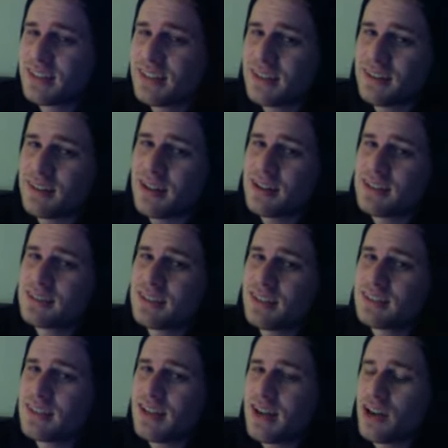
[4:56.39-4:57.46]
And the Line
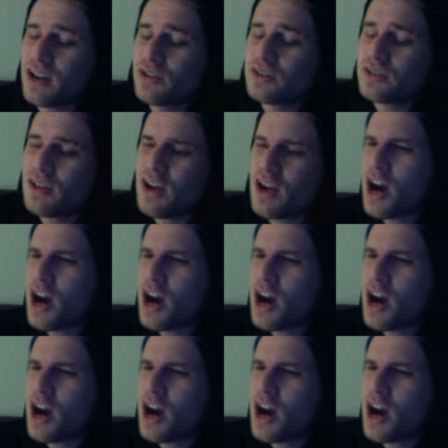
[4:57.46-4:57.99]
6 guy goes,